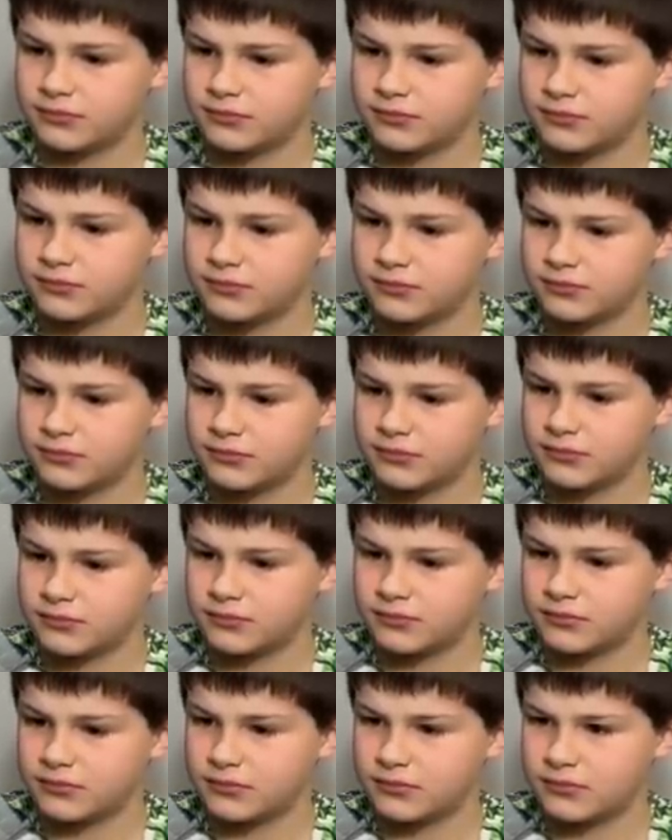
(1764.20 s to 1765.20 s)

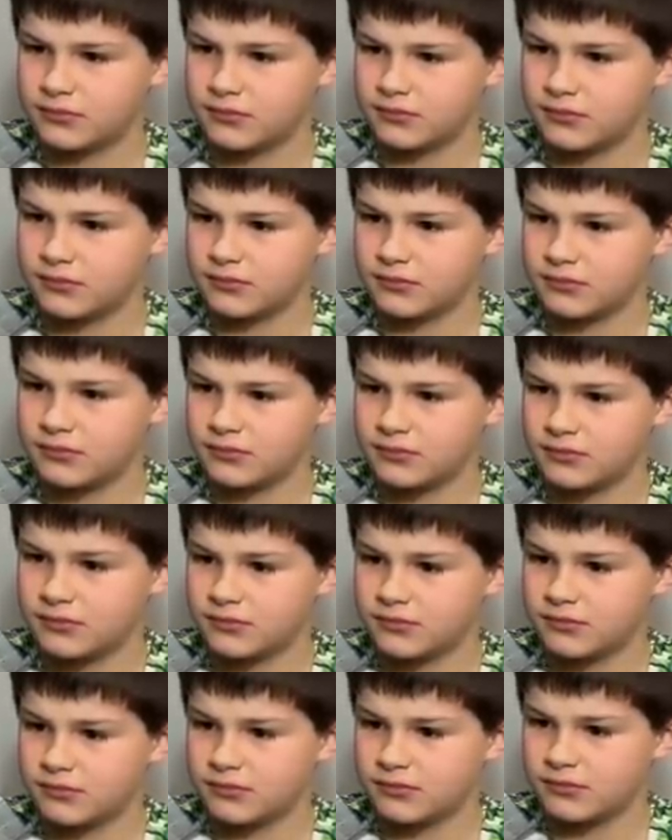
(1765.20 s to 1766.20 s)

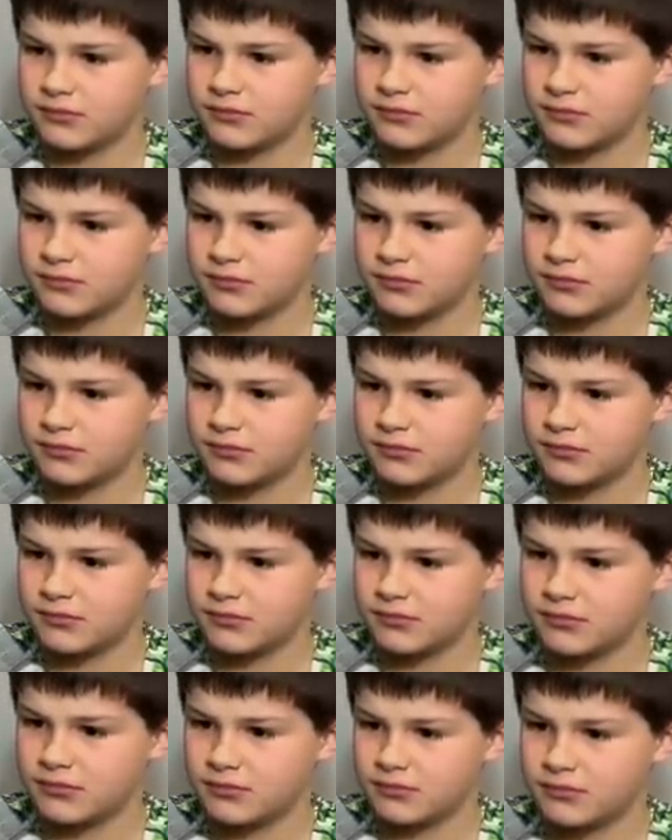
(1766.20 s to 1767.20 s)

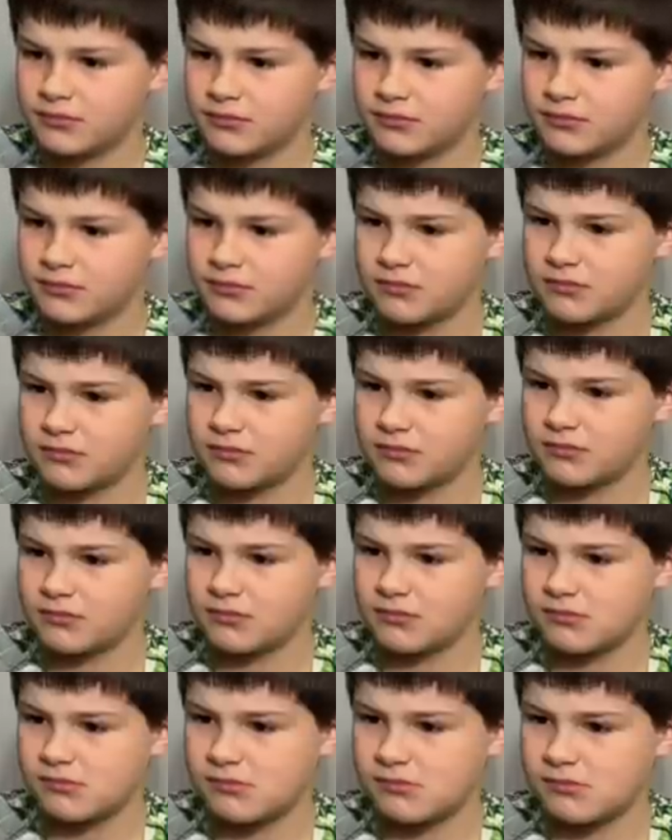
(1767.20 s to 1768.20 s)

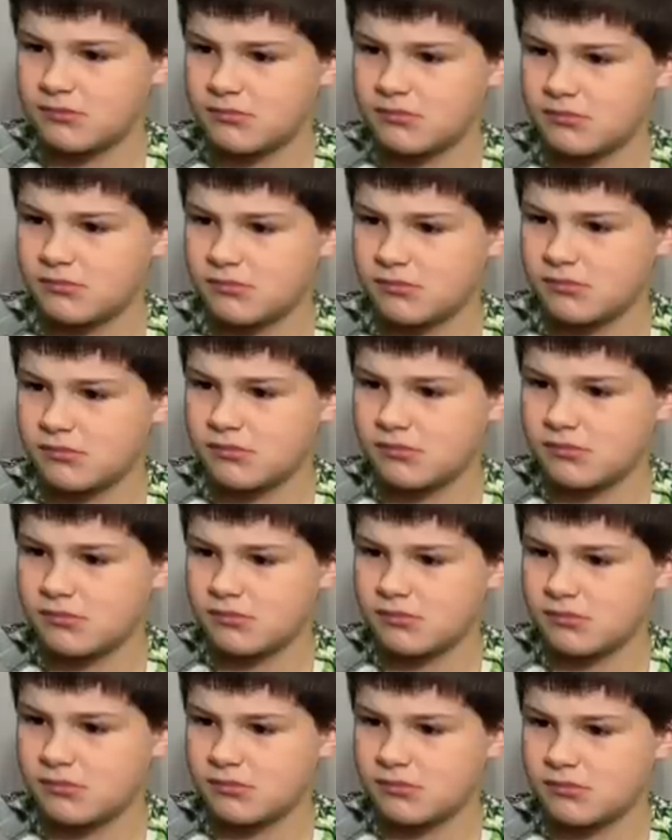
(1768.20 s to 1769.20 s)

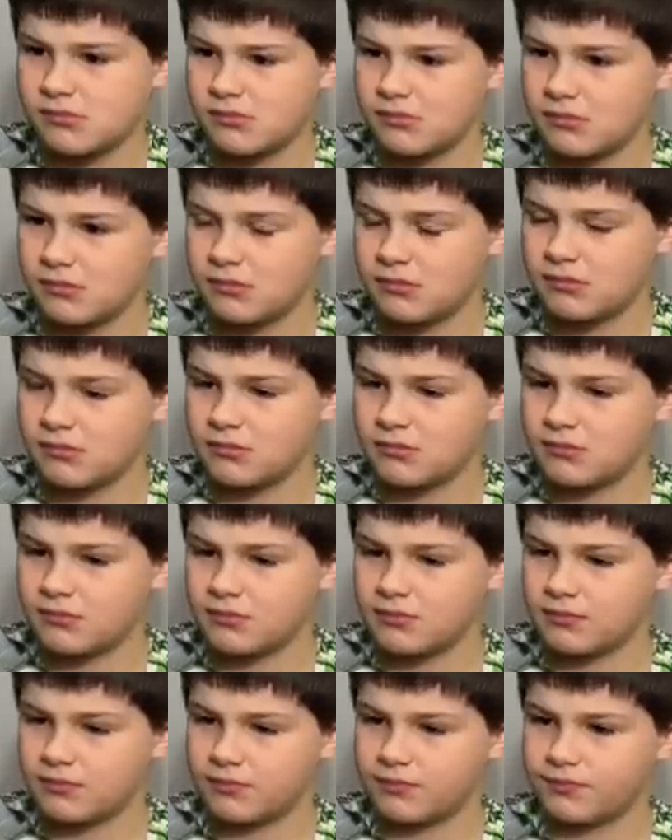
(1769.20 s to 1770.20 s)

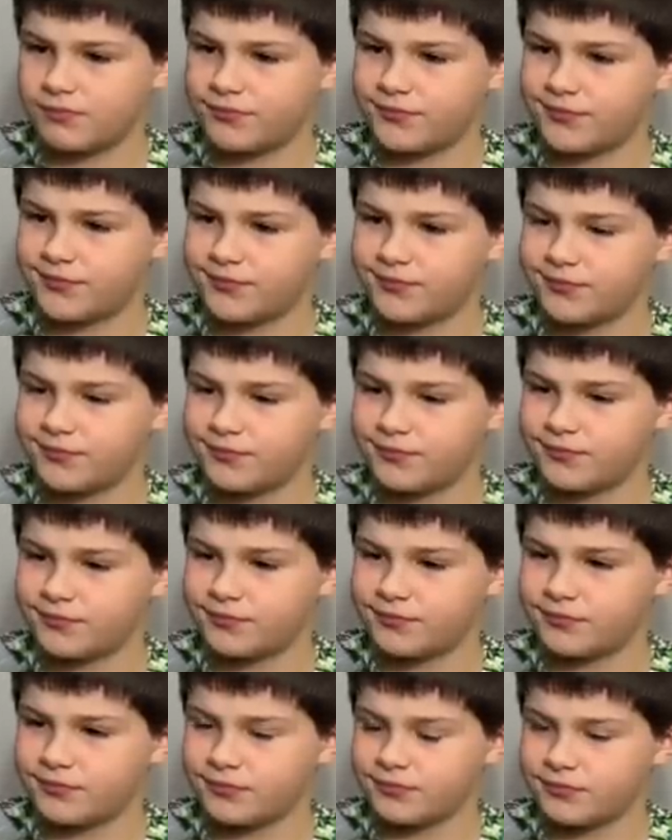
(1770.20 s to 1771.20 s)

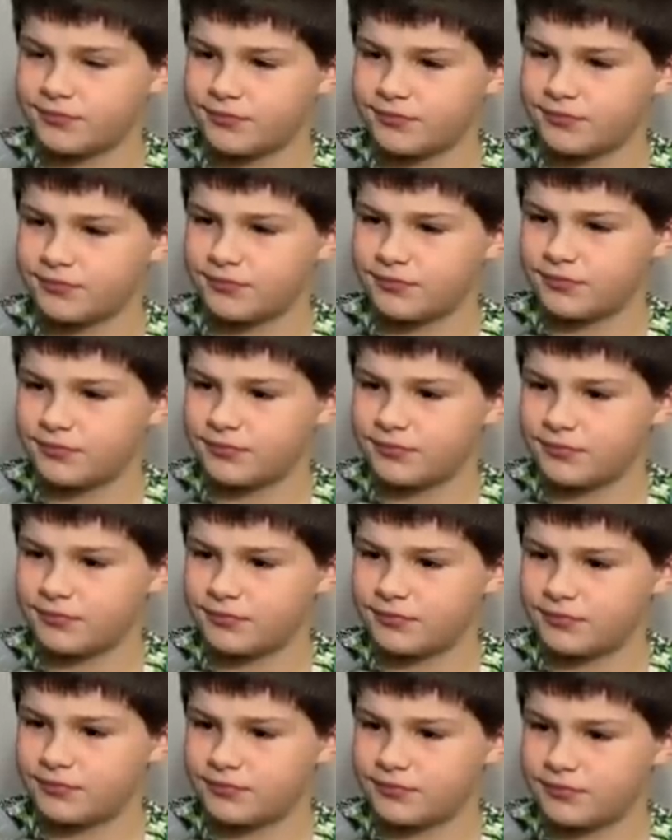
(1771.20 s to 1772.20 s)
This person isn't speaking.